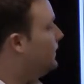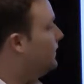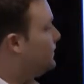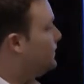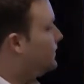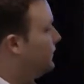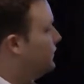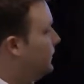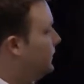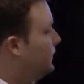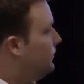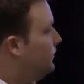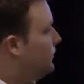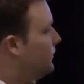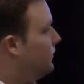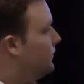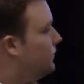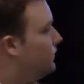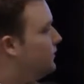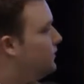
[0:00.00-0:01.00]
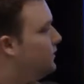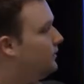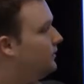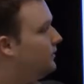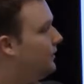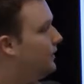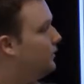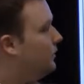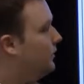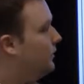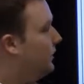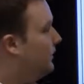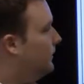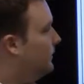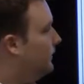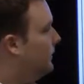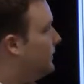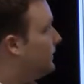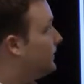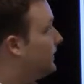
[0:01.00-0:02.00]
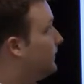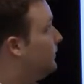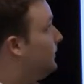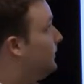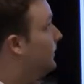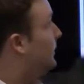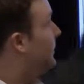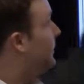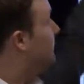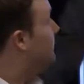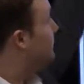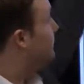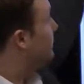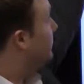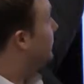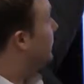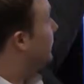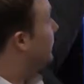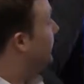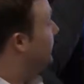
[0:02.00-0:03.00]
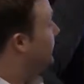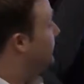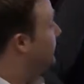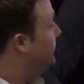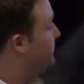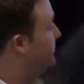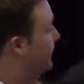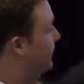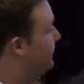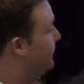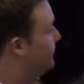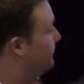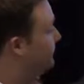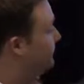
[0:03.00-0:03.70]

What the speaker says: So if we look at the return on equity for this company, i.e. this one,